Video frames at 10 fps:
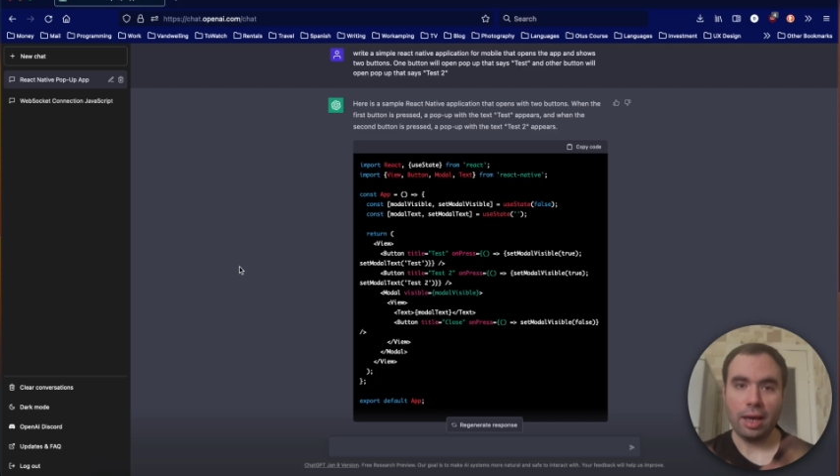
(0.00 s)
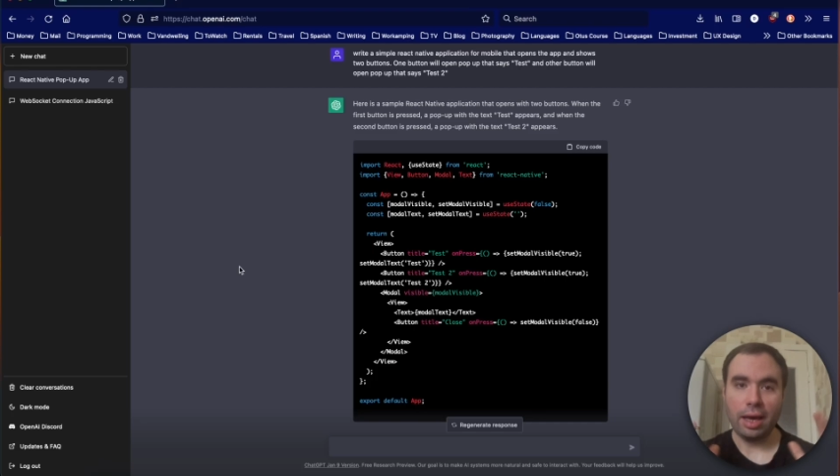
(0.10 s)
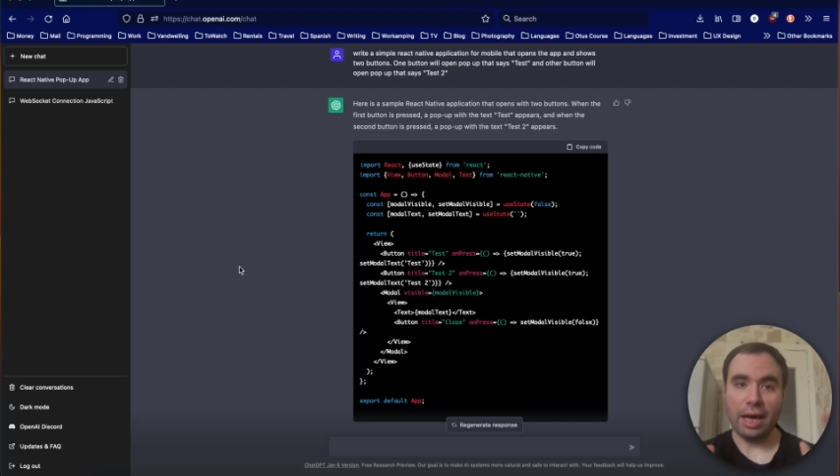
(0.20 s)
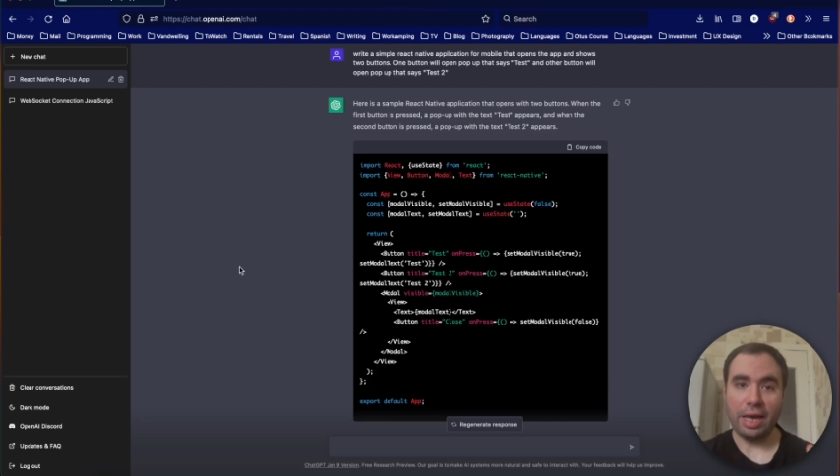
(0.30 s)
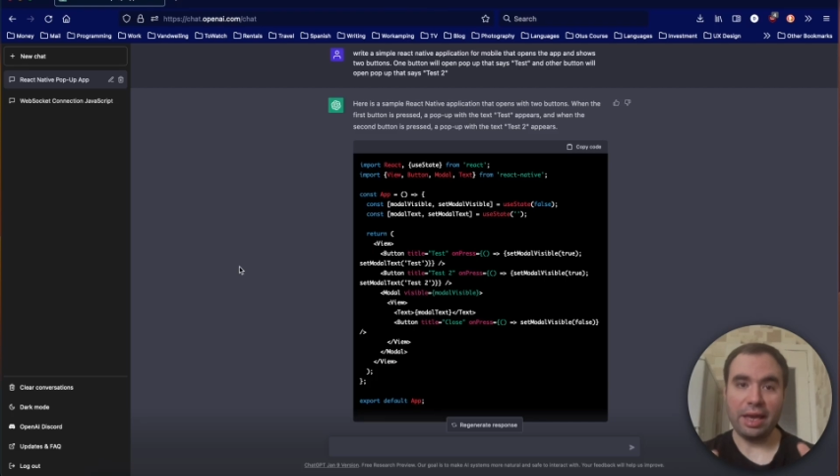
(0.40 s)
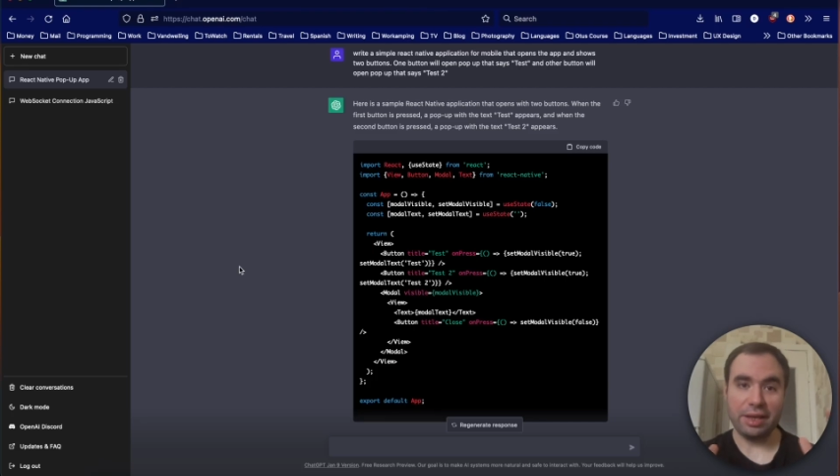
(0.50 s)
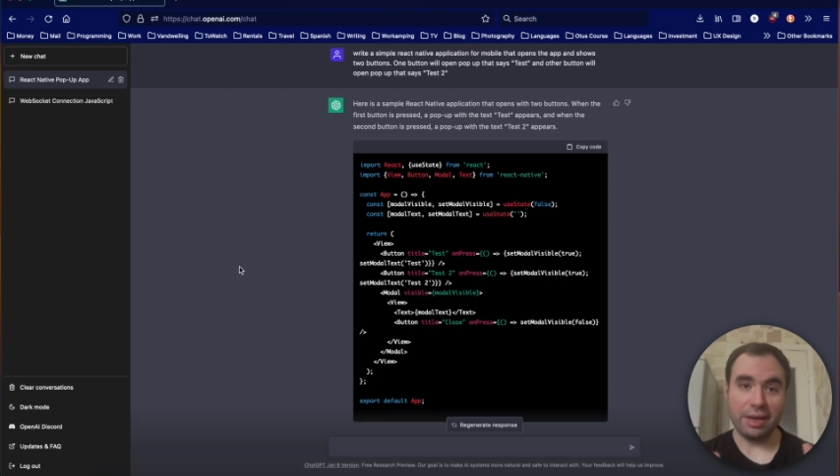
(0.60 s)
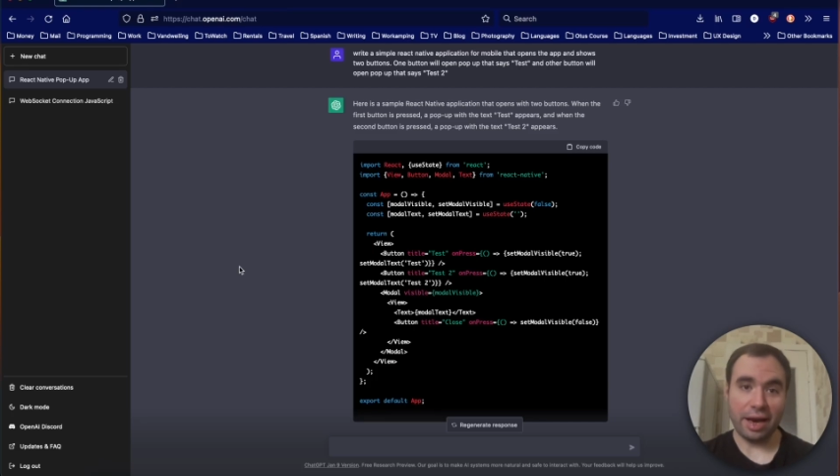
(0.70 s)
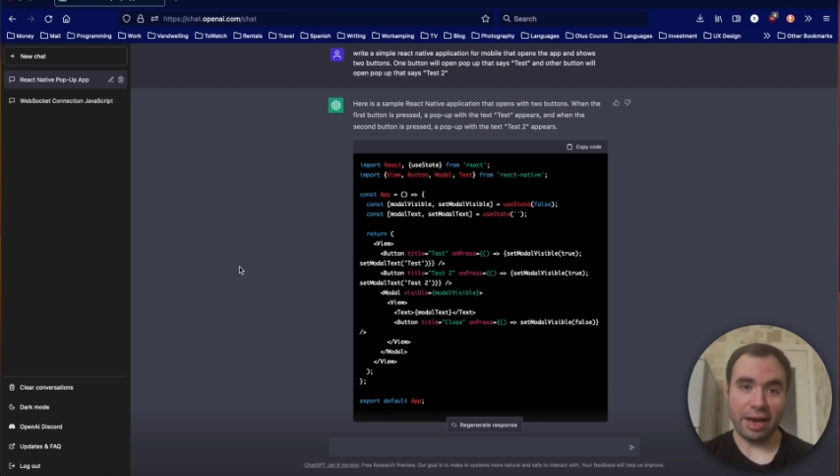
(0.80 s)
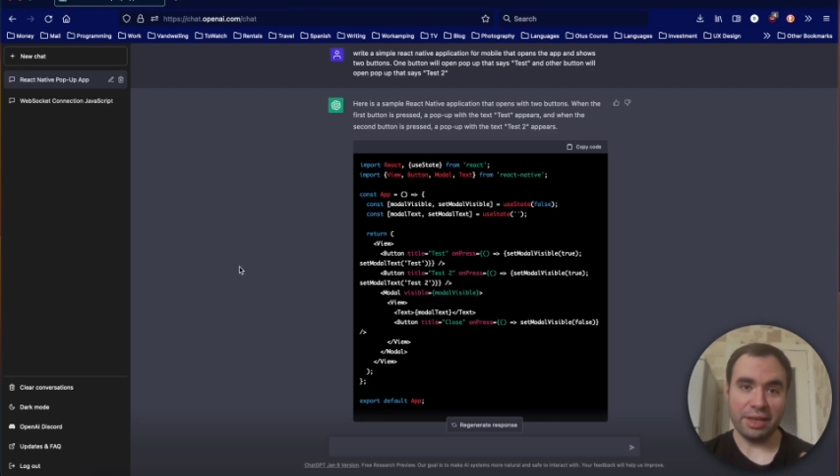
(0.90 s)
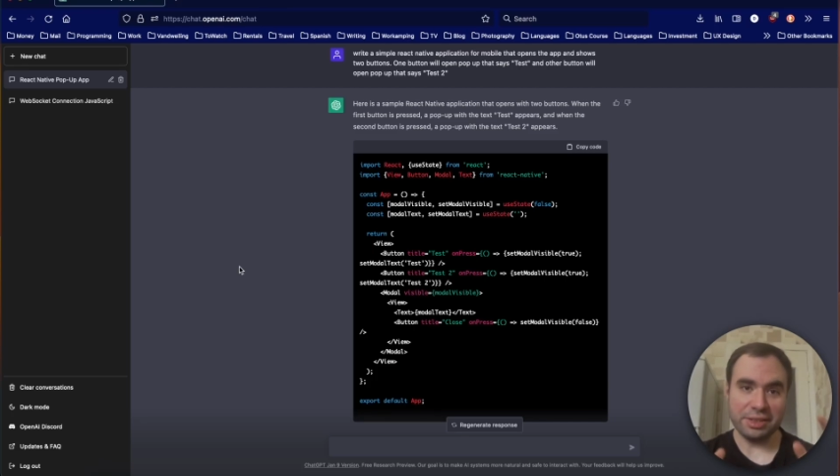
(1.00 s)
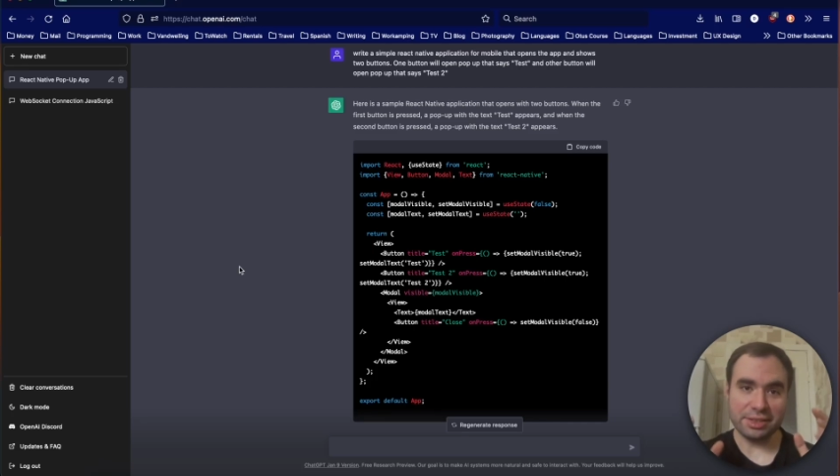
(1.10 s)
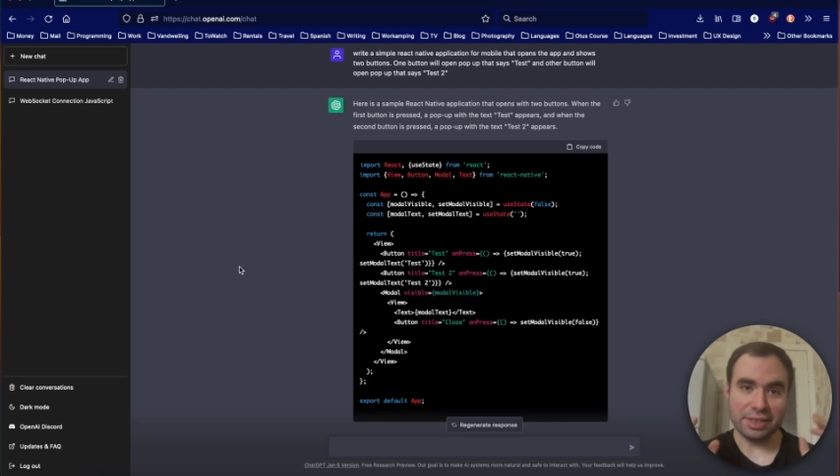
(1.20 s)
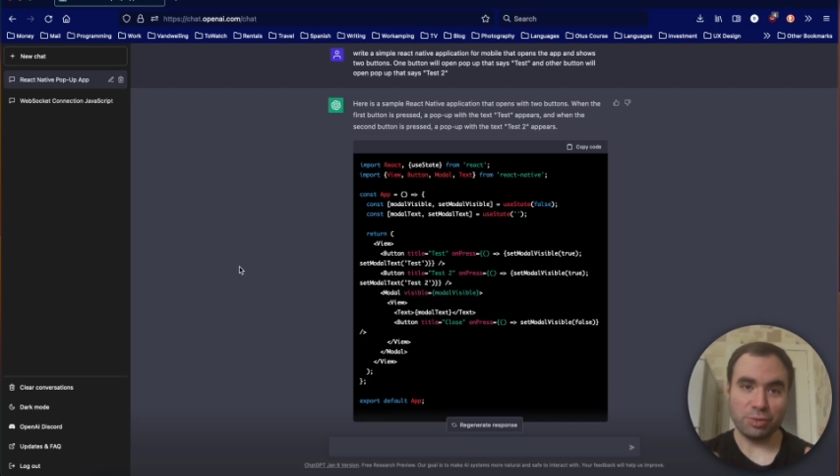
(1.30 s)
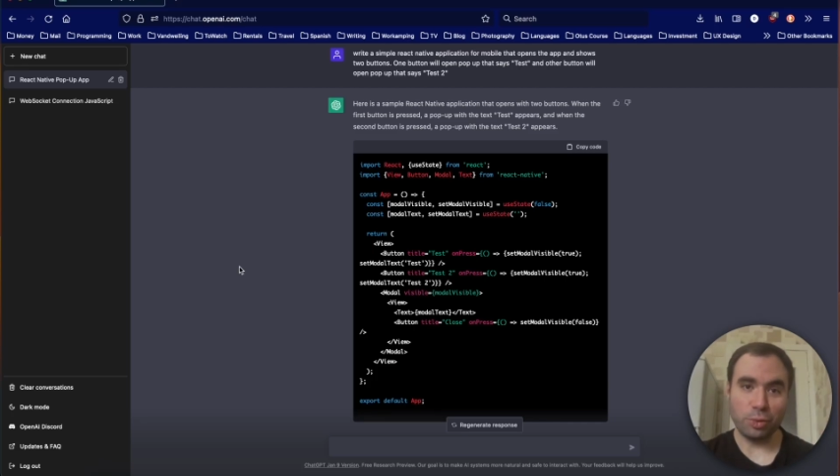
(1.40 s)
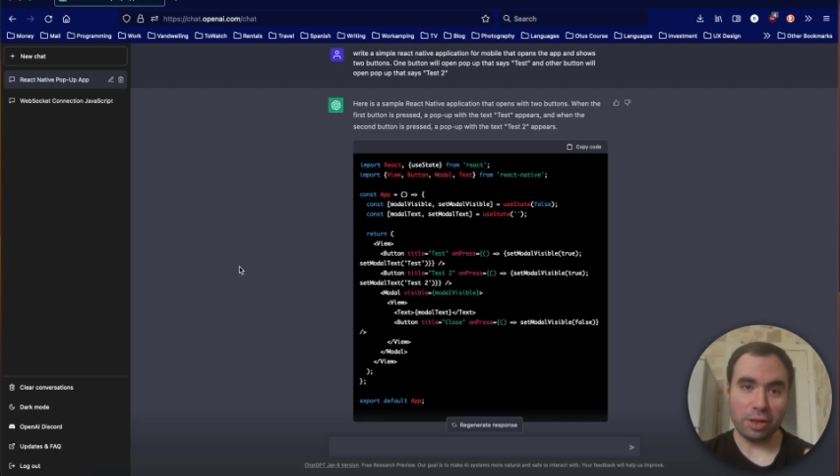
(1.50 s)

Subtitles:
Hey guys, and